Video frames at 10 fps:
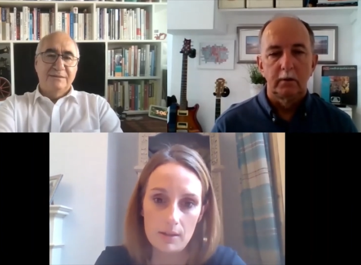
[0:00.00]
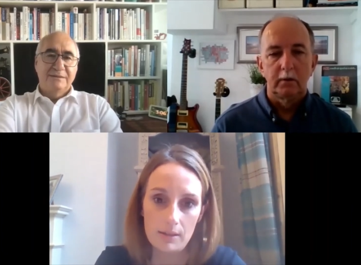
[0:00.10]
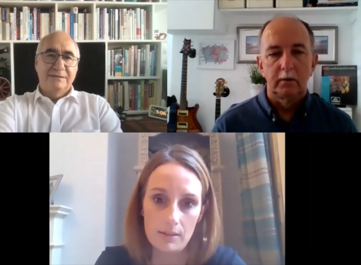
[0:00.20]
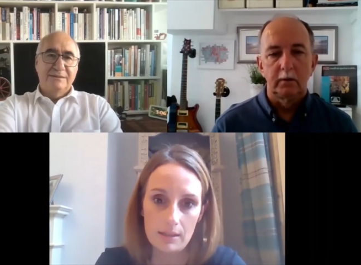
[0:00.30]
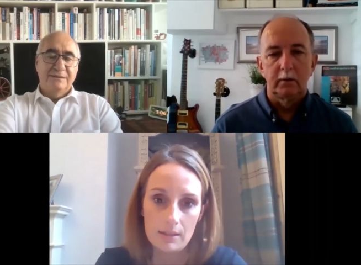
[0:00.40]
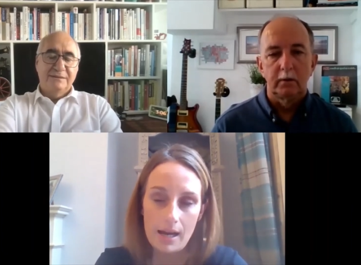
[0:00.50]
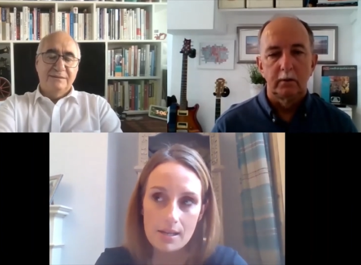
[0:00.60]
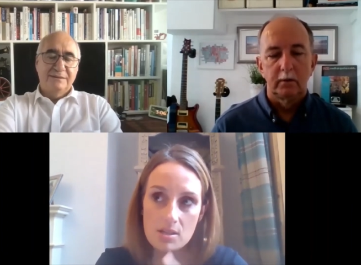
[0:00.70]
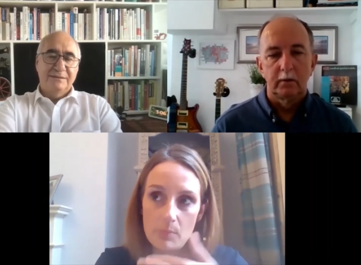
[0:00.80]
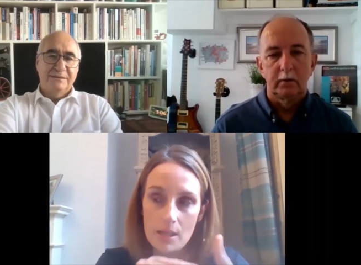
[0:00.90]
Speaker 1: I think there has
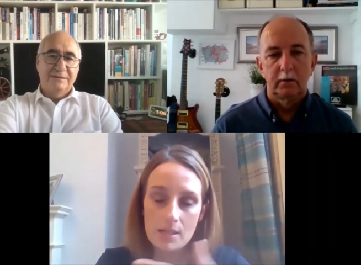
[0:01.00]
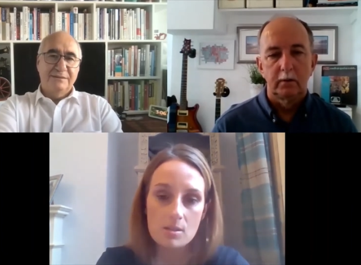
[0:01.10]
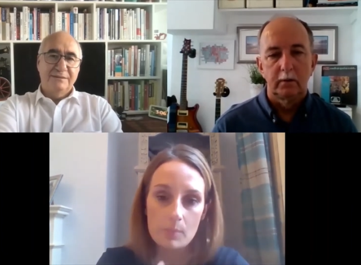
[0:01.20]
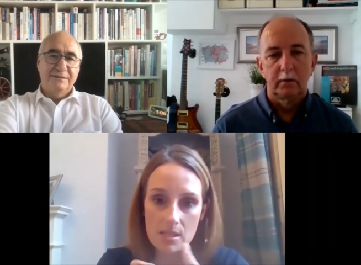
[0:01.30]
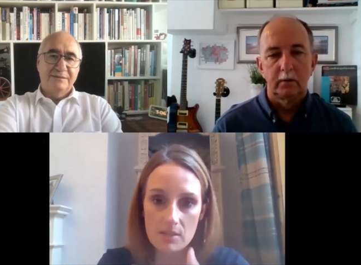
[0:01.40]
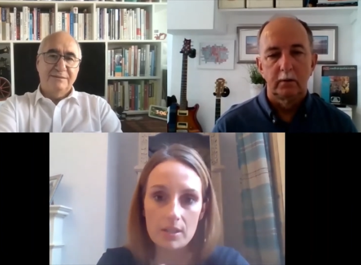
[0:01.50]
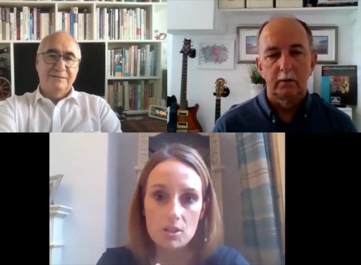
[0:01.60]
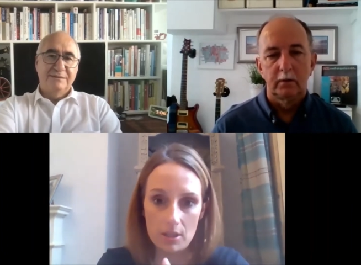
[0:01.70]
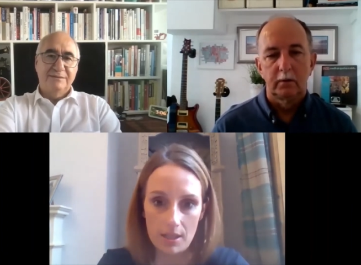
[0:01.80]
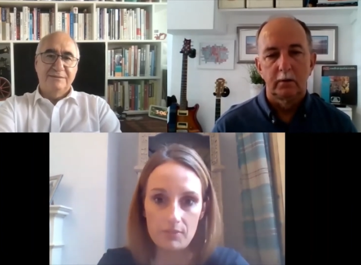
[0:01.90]
to be some intervention
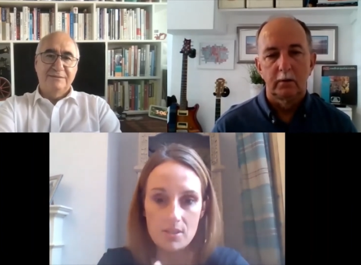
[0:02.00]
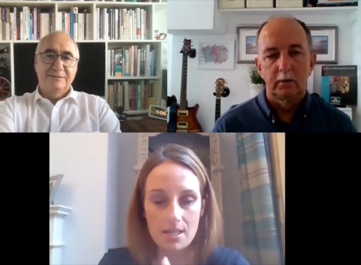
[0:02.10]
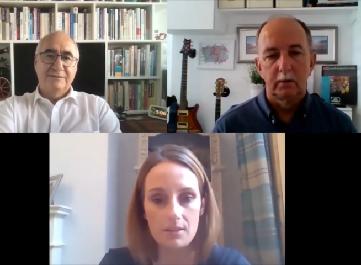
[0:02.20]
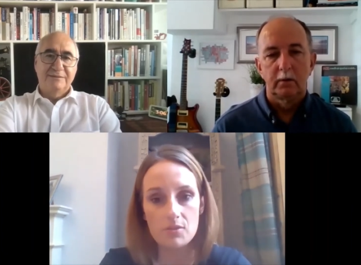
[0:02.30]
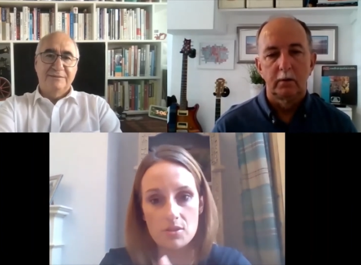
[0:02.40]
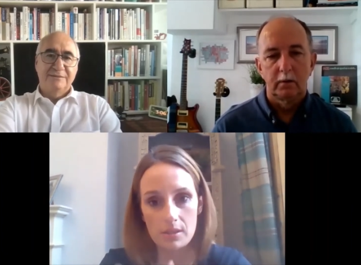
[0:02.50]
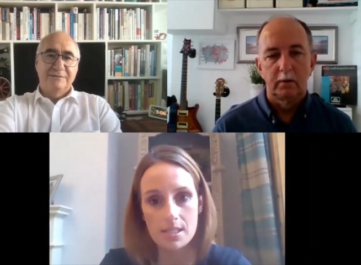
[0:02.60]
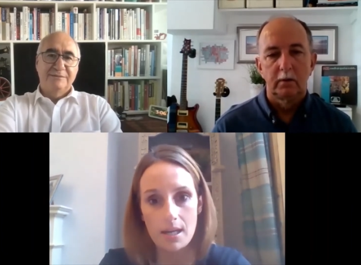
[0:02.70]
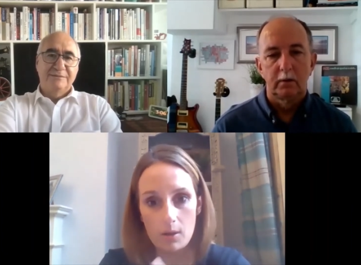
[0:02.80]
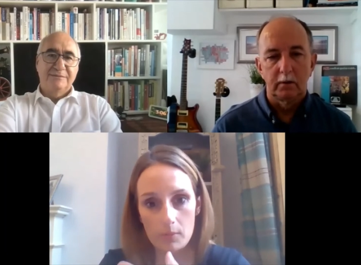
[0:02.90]
there for staff, doesn't there, to
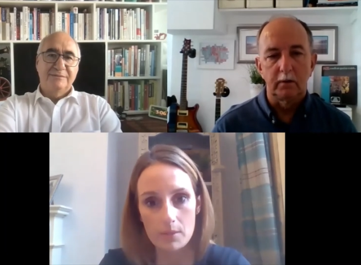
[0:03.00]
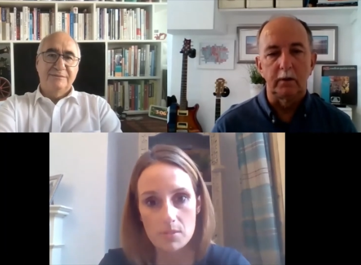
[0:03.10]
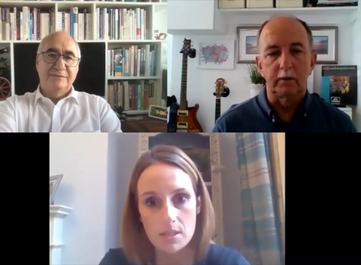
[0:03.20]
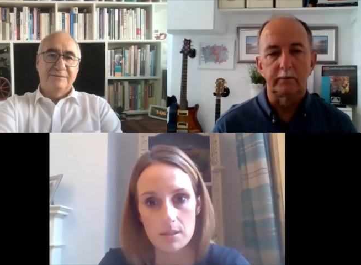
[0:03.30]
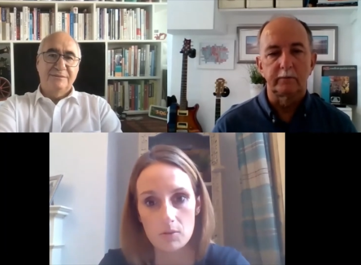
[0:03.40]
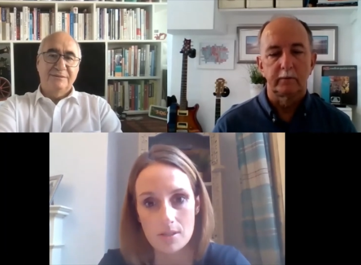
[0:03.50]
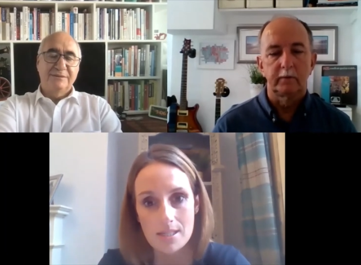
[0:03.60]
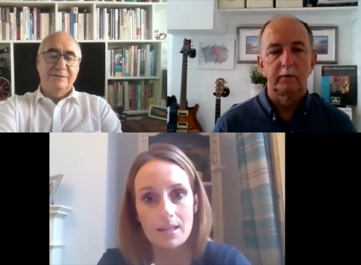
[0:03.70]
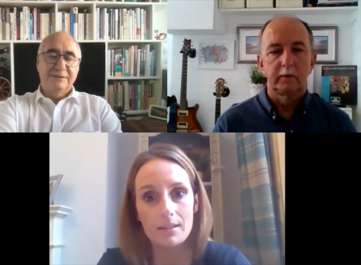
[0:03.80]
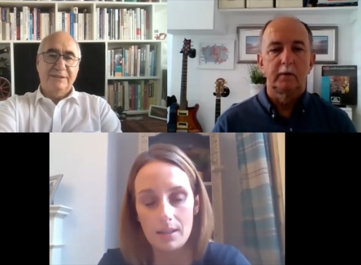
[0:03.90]
help them yeah. to
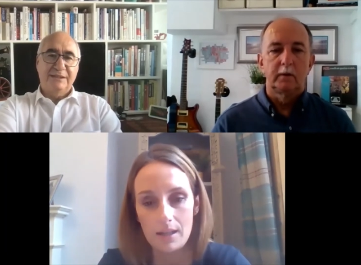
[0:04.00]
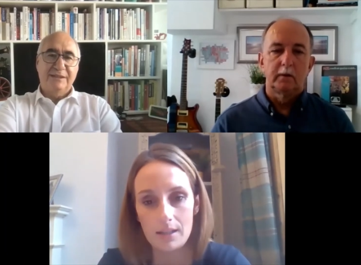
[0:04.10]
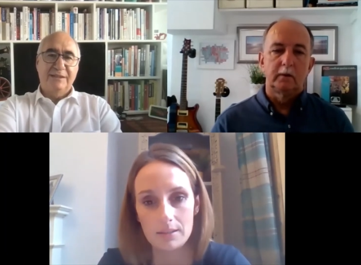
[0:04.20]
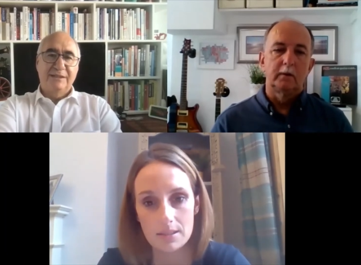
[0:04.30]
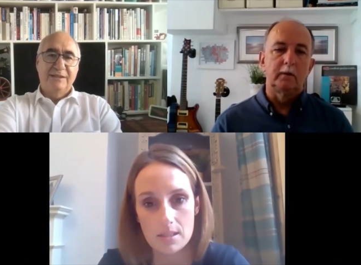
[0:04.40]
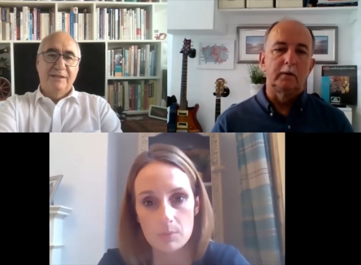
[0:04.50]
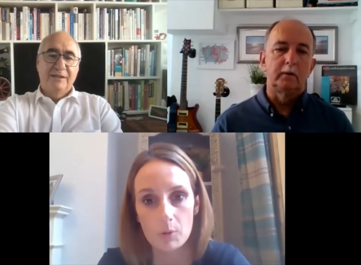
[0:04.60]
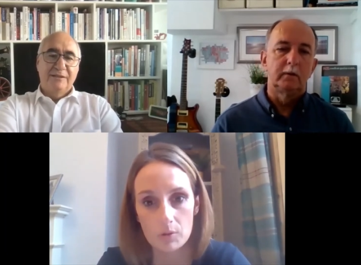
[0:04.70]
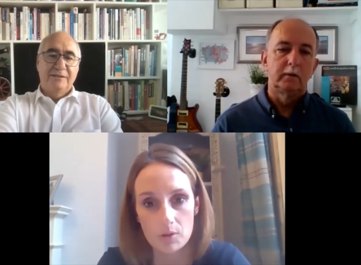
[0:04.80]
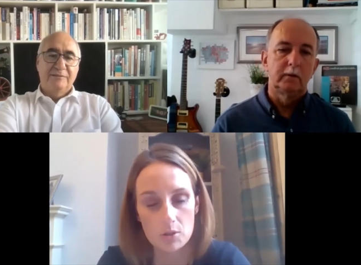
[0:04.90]
understand that and
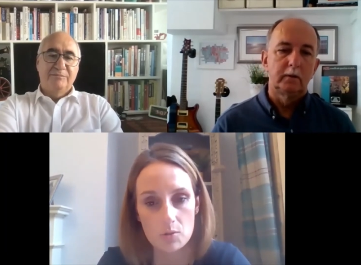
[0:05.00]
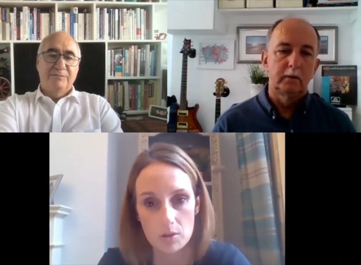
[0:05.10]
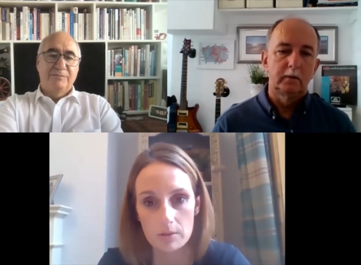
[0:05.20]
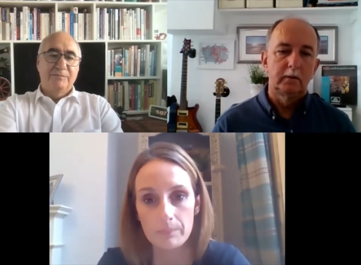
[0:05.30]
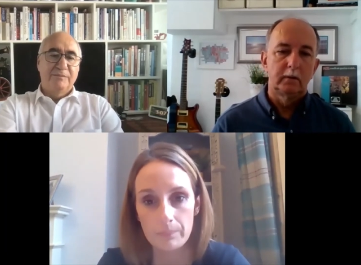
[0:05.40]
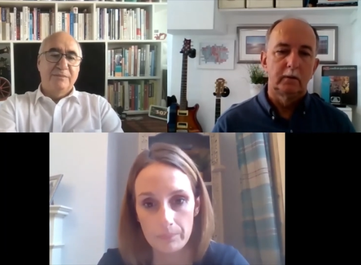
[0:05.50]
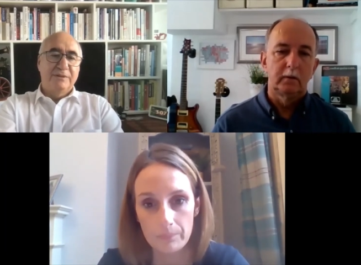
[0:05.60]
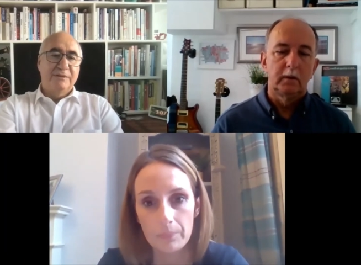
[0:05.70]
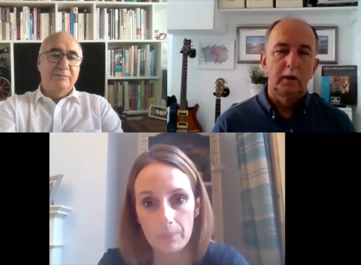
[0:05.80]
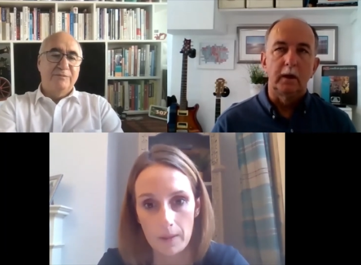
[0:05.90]
support children.
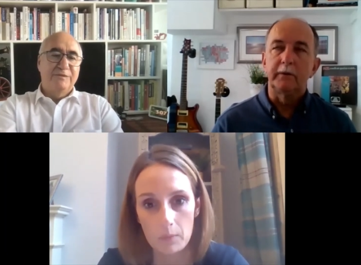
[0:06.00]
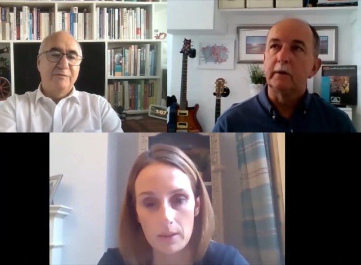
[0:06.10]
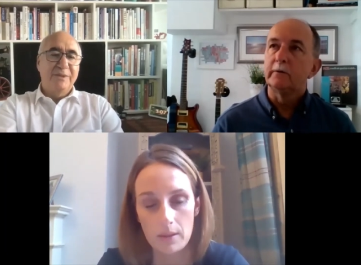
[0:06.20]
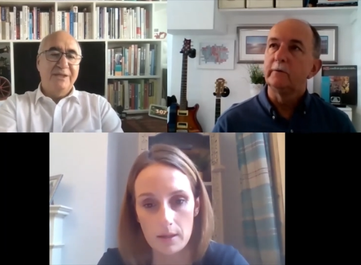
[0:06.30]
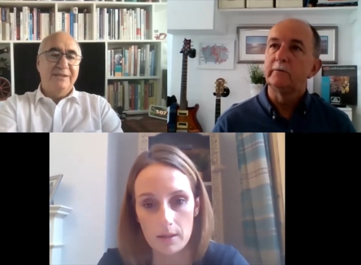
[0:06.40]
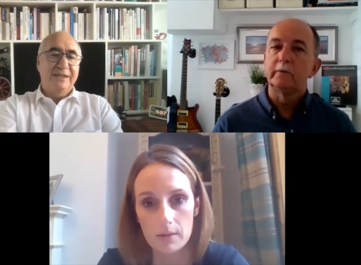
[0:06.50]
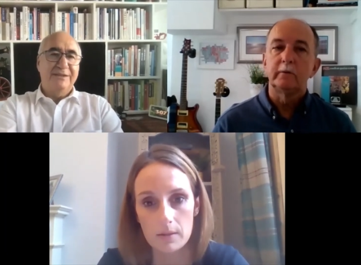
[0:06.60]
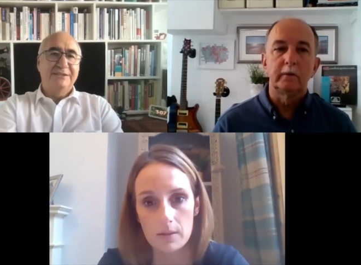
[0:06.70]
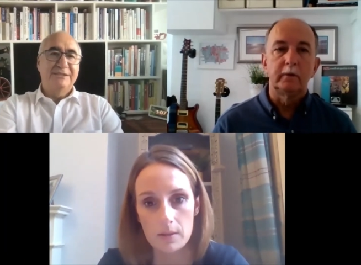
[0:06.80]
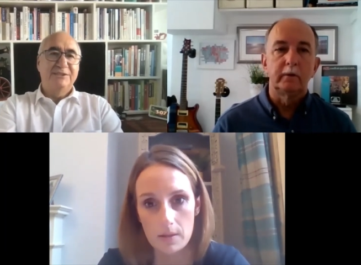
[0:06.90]
Speaker 2: For me, this
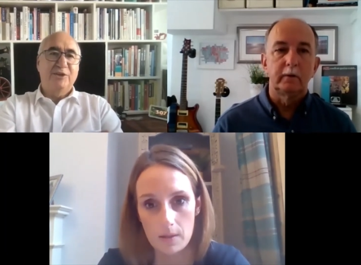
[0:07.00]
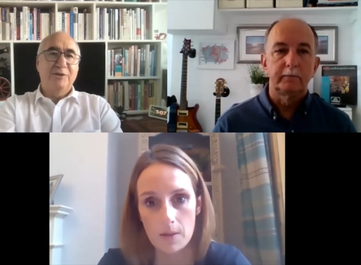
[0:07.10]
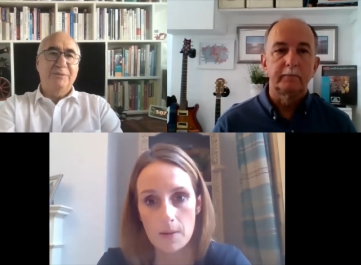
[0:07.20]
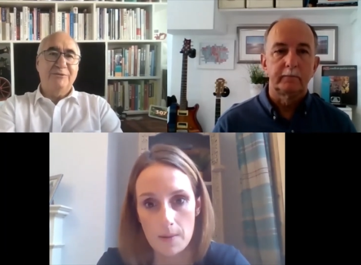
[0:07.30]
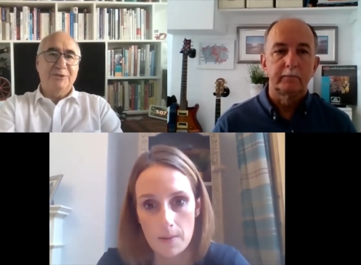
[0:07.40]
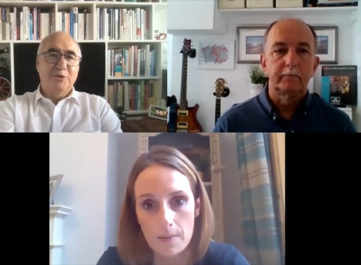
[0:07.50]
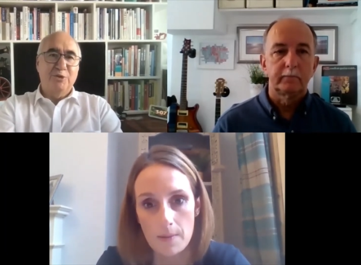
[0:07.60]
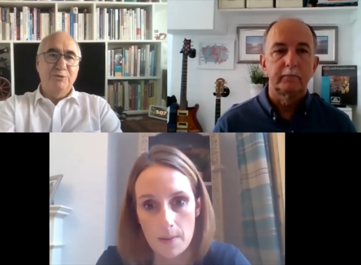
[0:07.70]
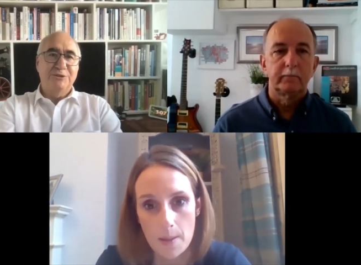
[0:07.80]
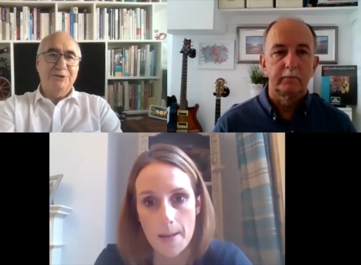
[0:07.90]
is all about the
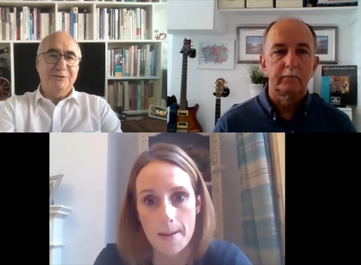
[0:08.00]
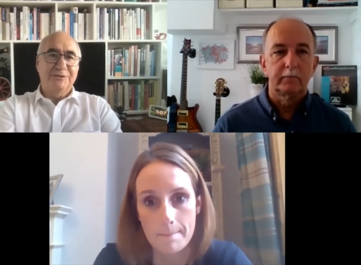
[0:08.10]
culture of the,